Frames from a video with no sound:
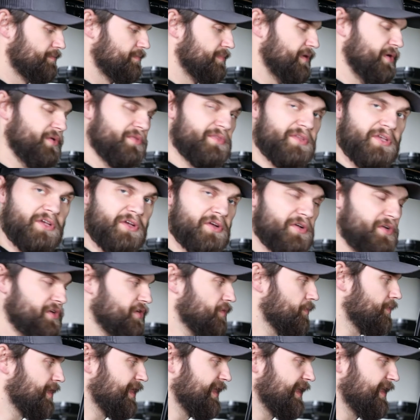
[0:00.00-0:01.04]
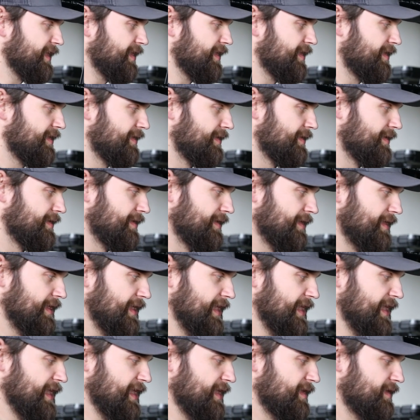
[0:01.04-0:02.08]
both to your new wire
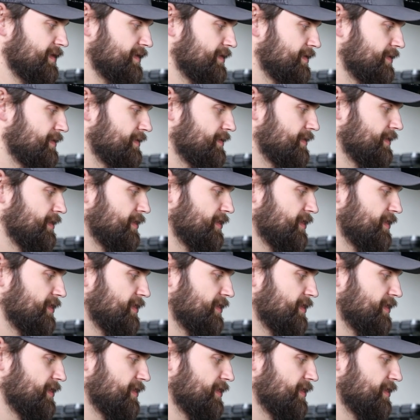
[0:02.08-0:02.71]
and the